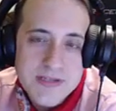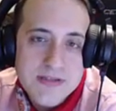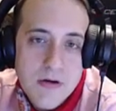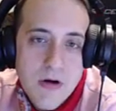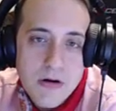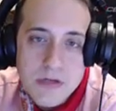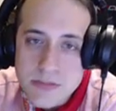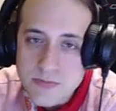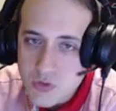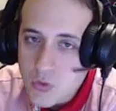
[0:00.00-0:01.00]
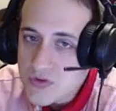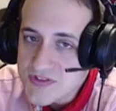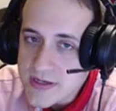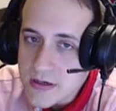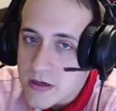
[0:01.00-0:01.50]
because there are some
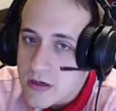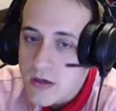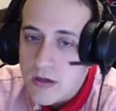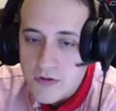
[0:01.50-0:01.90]
tools here.